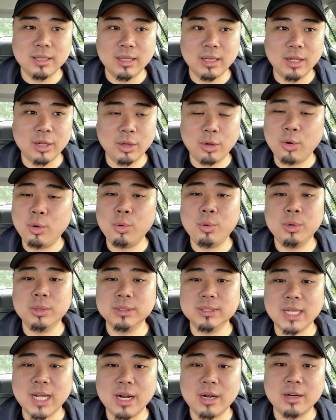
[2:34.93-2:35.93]
a whole
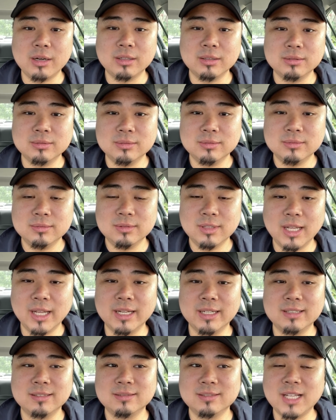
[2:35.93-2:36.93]
entire
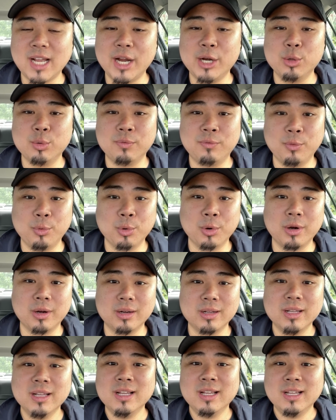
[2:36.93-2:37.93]
like title for
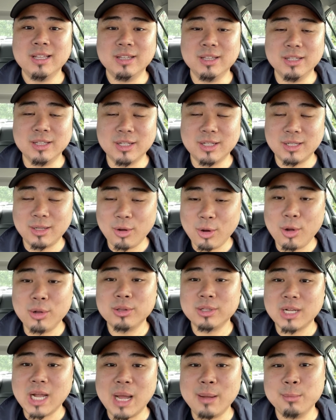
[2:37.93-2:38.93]
it
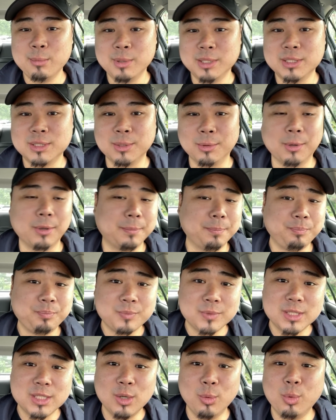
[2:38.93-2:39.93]
called the comic book store.
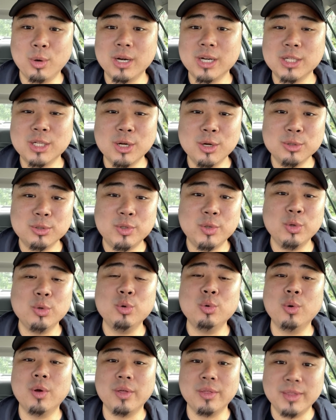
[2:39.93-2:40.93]
So we're gonna go
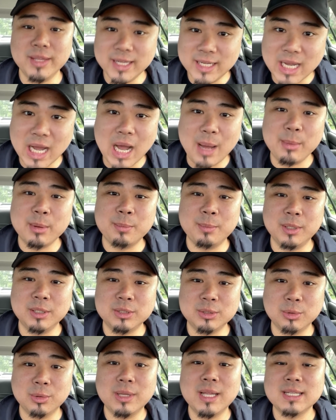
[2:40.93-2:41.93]
to the comic book
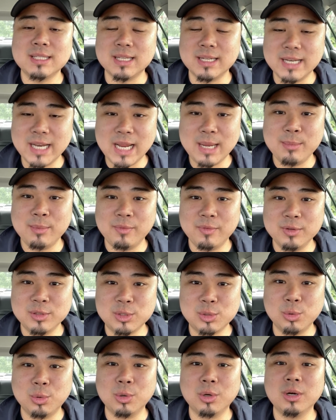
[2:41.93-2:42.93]
store. That's the name of the
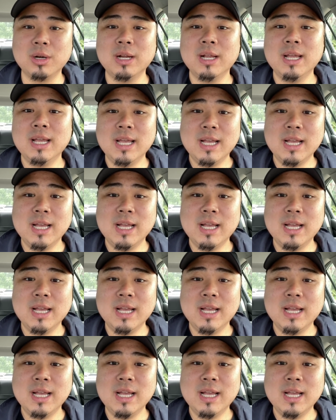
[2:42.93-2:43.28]
store.